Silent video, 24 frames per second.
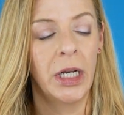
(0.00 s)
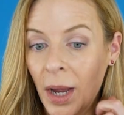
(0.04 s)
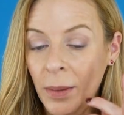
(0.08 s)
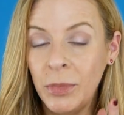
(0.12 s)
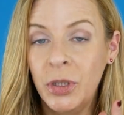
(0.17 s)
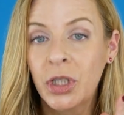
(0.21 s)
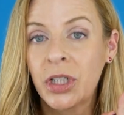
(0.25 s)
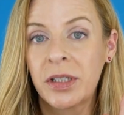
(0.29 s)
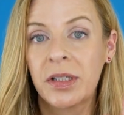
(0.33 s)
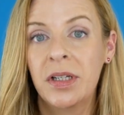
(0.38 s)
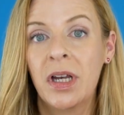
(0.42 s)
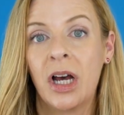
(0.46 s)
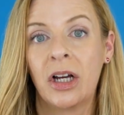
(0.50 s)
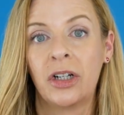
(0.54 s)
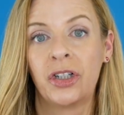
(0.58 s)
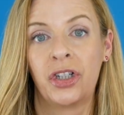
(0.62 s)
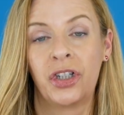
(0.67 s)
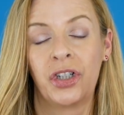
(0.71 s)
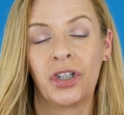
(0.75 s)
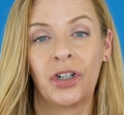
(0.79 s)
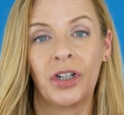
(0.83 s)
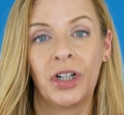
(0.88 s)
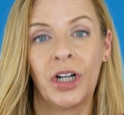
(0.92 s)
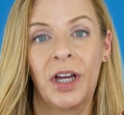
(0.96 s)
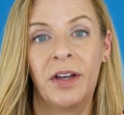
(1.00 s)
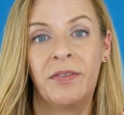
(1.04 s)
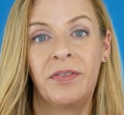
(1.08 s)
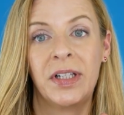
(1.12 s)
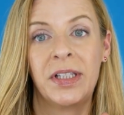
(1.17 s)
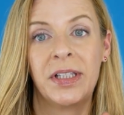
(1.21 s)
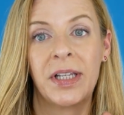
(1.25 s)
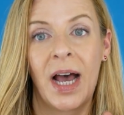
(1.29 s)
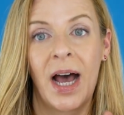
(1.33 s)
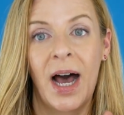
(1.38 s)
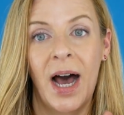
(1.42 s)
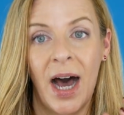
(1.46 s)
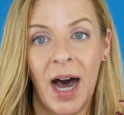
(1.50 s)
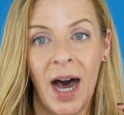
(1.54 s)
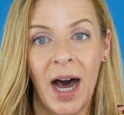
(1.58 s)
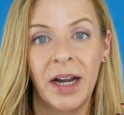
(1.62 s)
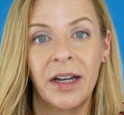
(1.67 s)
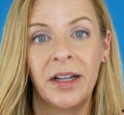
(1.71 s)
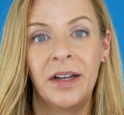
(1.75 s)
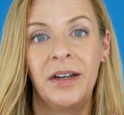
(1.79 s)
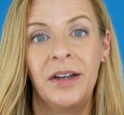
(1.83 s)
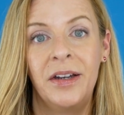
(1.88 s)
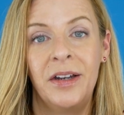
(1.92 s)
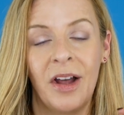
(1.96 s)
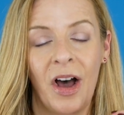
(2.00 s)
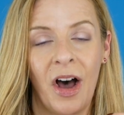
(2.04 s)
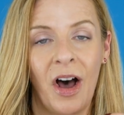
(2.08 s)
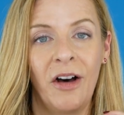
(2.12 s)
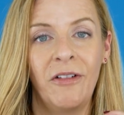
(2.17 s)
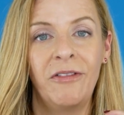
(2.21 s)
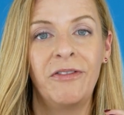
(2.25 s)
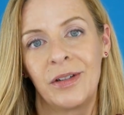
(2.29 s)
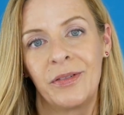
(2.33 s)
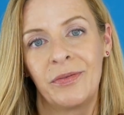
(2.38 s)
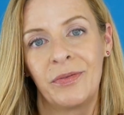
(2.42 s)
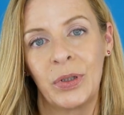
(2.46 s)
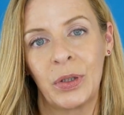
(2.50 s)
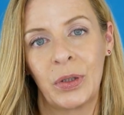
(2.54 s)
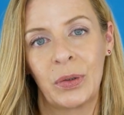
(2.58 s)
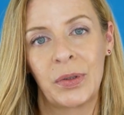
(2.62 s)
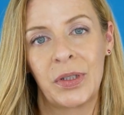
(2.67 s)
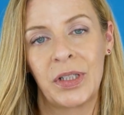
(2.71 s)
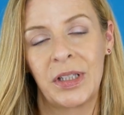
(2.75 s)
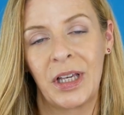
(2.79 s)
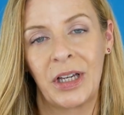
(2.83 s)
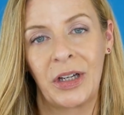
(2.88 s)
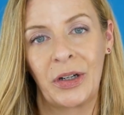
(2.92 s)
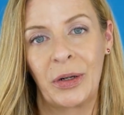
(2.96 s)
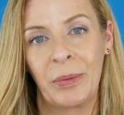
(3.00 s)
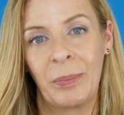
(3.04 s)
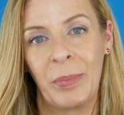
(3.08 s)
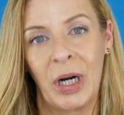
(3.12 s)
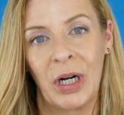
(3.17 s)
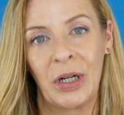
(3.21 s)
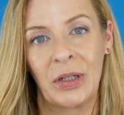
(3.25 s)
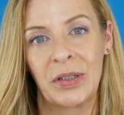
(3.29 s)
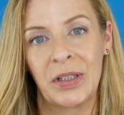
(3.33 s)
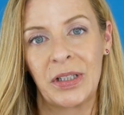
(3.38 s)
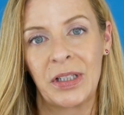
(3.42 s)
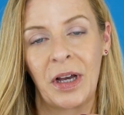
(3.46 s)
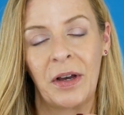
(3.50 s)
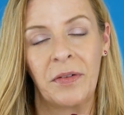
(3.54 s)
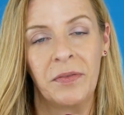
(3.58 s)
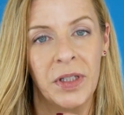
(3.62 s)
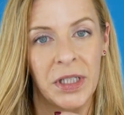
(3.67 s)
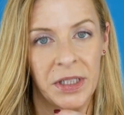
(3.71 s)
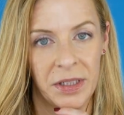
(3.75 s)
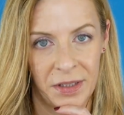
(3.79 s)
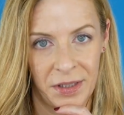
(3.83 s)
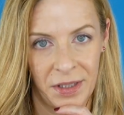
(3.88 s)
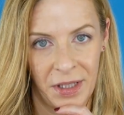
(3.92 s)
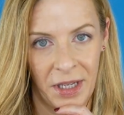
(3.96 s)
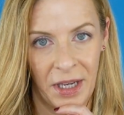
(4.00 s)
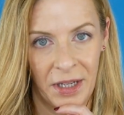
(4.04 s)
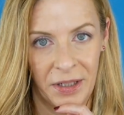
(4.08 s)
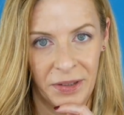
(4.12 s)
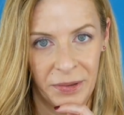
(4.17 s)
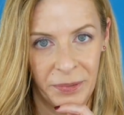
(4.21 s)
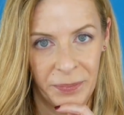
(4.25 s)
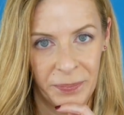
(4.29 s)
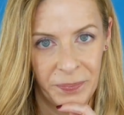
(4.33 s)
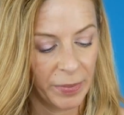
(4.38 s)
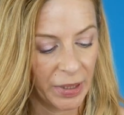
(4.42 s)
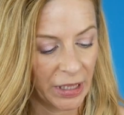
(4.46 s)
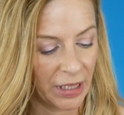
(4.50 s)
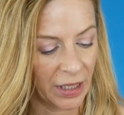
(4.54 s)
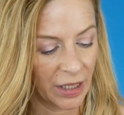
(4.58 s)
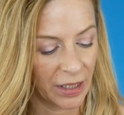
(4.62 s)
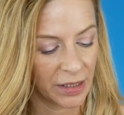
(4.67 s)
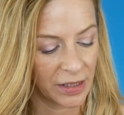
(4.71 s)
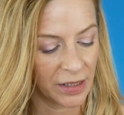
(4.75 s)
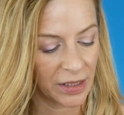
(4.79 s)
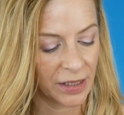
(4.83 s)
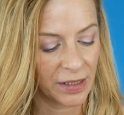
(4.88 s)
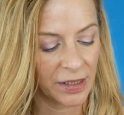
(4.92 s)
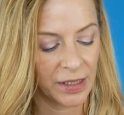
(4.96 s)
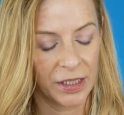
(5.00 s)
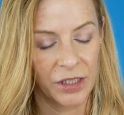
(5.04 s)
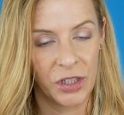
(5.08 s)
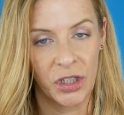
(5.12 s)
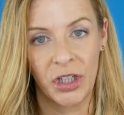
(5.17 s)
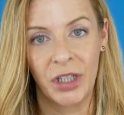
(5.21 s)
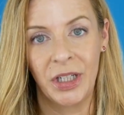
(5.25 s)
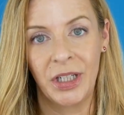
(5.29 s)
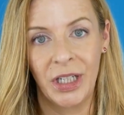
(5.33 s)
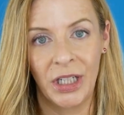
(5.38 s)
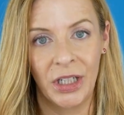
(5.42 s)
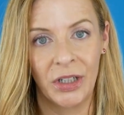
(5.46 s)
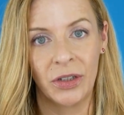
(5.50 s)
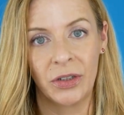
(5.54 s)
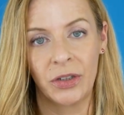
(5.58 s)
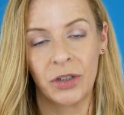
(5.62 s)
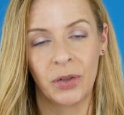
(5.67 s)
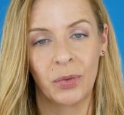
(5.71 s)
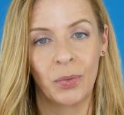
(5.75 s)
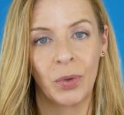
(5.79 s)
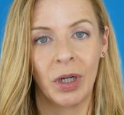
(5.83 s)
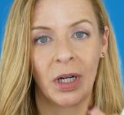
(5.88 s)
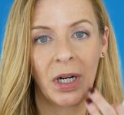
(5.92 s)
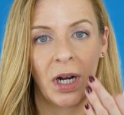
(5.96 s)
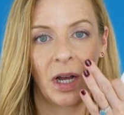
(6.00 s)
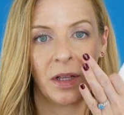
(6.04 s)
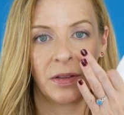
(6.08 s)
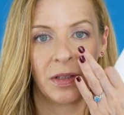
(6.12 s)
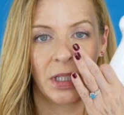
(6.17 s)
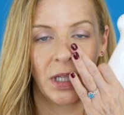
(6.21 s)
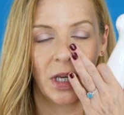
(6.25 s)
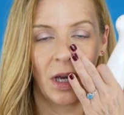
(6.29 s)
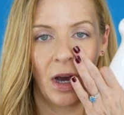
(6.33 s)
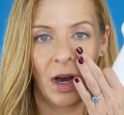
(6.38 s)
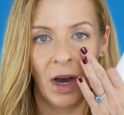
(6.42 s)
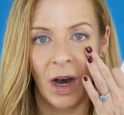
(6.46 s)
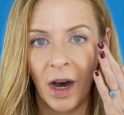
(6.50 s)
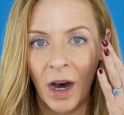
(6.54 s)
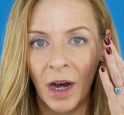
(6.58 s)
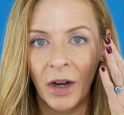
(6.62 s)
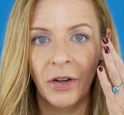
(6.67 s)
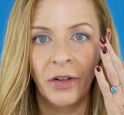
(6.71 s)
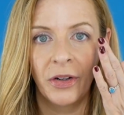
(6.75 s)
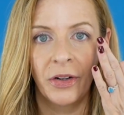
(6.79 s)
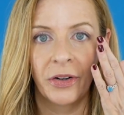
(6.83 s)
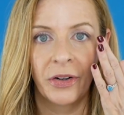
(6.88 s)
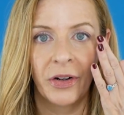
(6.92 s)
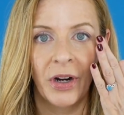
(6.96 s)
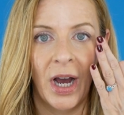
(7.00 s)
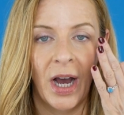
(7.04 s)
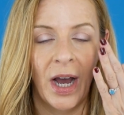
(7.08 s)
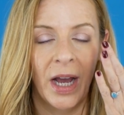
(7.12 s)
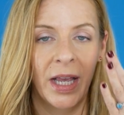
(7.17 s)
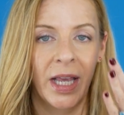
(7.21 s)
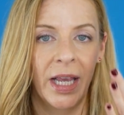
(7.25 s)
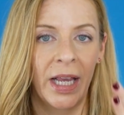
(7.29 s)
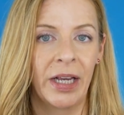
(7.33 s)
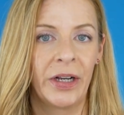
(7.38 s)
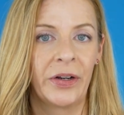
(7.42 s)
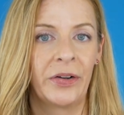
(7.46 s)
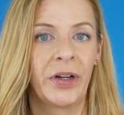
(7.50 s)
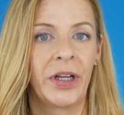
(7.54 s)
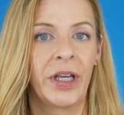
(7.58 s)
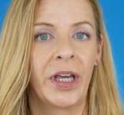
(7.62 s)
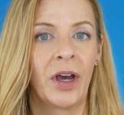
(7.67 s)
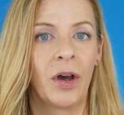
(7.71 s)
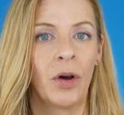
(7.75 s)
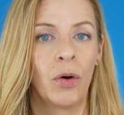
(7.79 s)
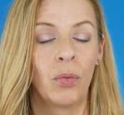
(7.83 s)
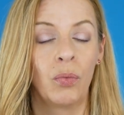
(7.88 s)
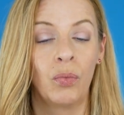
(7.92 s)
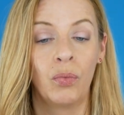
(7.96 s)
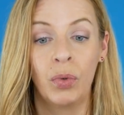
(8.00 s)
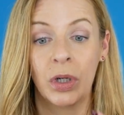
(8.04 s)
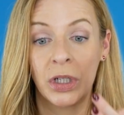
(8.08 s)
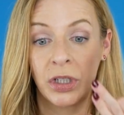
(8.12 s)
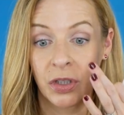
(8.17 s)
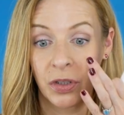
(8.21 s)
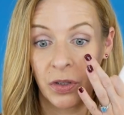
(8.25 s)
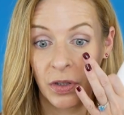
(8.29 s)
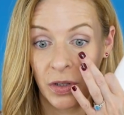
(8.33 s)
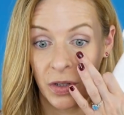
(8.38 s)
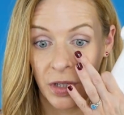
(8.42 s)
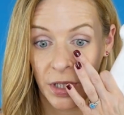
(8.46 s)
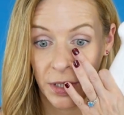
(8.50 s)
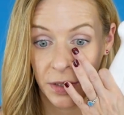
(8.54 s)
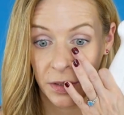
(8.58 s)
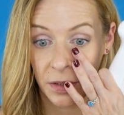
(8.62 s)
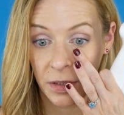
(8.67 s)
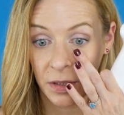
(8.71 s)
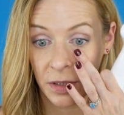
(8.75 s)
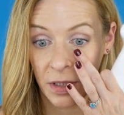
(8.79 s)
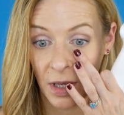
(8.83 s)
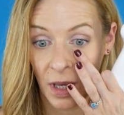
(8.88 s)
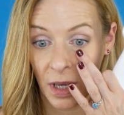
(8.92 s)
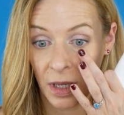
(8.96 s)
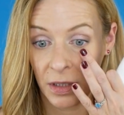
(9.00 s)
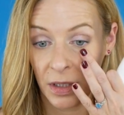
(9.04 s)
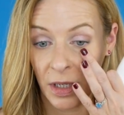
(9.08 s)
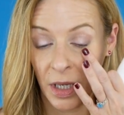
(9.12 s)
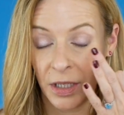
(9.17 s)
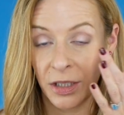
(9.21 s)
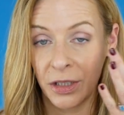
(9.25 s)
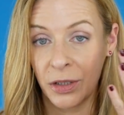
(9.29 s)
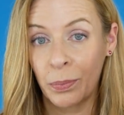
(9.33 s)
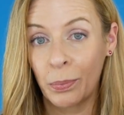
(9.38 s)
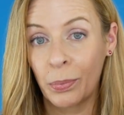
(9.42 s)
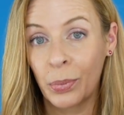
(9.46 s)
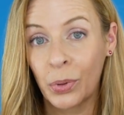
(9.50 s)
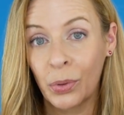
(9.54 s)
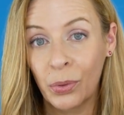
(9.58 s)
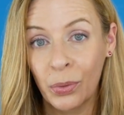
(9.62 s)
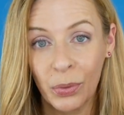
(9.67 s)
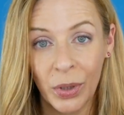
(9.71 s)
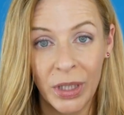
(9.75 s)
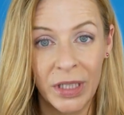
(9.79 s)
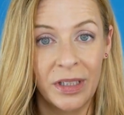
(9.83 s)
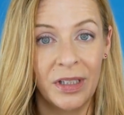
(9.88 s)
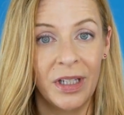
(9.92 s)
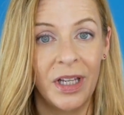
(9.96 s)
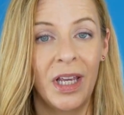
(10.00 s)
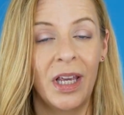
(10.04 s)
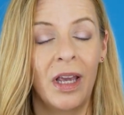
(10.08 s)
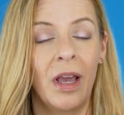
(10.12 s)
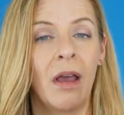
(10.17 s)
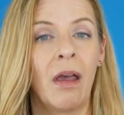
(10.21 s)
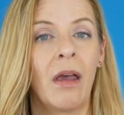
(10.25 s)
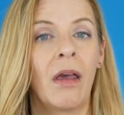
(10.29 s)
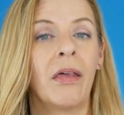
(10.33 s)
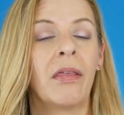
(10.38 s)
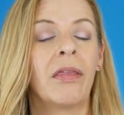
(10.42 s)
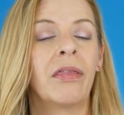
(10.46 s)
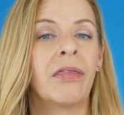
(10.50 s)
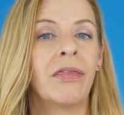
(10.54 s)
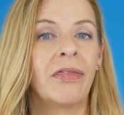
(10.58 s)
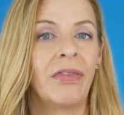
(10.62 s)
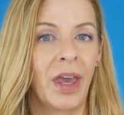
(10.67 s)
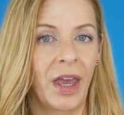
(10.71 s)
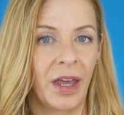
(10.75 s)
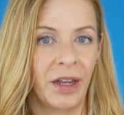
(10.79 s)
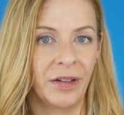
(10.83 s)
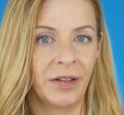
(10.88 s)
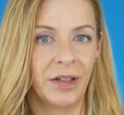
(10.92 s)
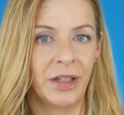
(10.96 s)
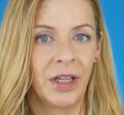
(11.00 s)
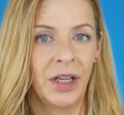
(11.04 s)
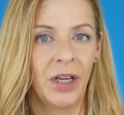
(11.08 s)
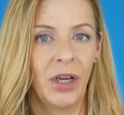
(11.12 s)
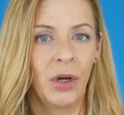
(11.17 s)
I'm just not sure if it's hot enough for those thicker parts of the skin, because it's engineered to work on the under eye area, which this skin is pretty thin,